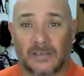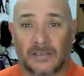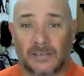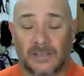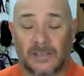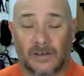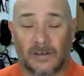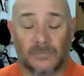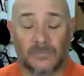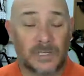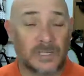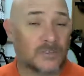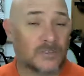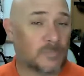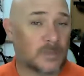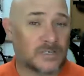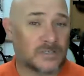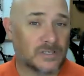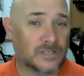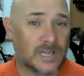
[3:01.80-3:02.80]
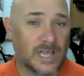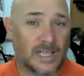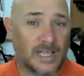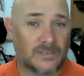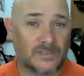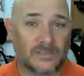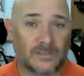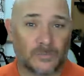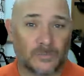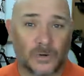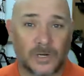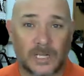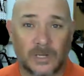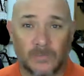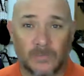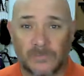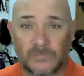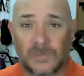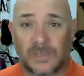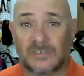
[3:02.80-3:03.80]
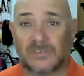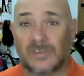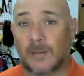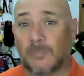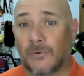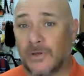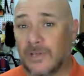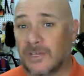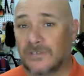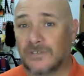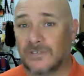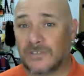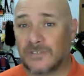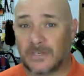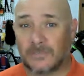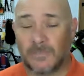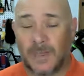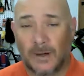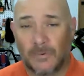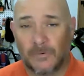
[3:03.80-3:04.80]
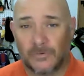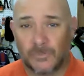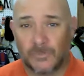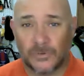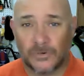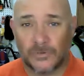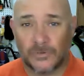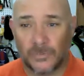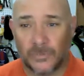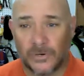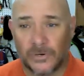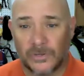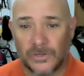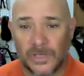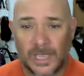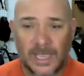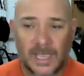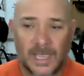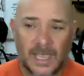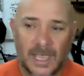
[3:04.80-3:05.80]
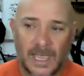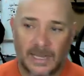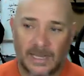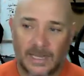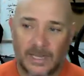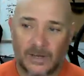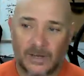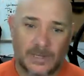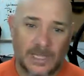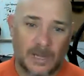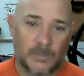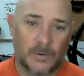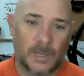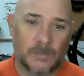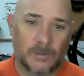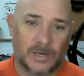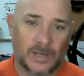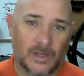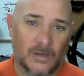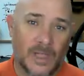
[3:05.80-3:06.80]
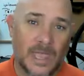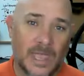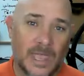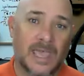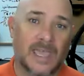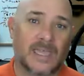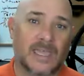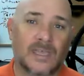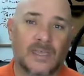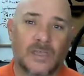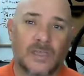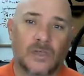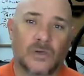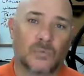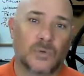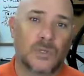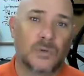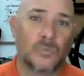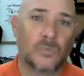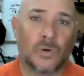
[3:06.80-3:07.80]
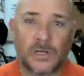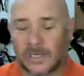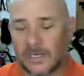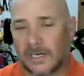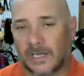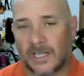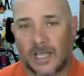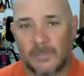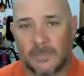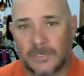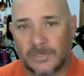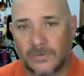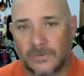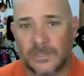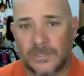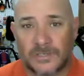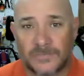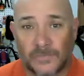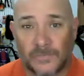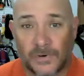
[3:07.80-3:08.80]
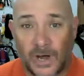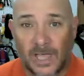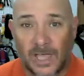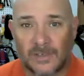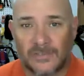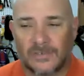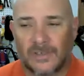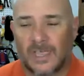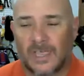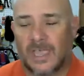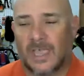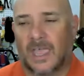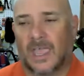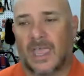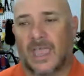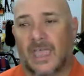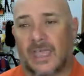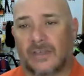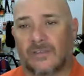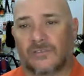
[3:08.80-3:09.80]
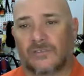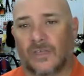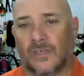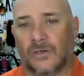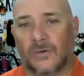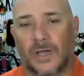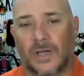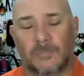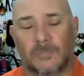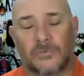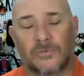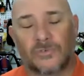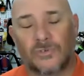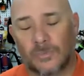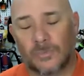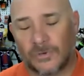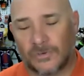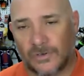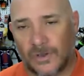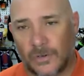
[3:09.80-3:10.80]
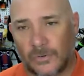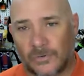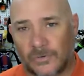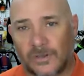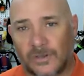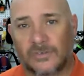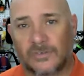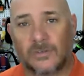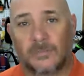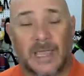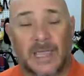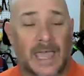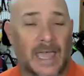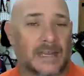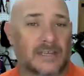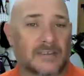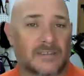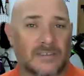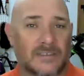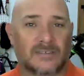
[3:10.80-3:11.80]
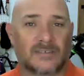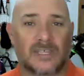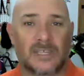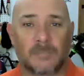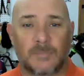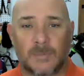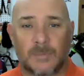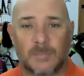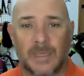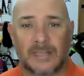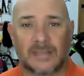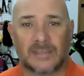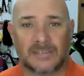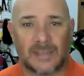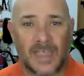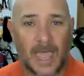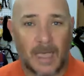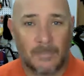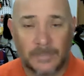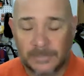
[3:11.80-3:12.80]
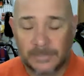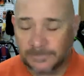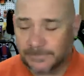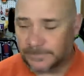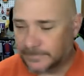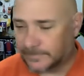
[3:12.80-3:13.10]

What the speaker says: really specializes in working with fixed operations in the power sports world. And they were able to go, hey, we want you to come and do this for us. And so I'm super stoked to be added to the team to make this happen.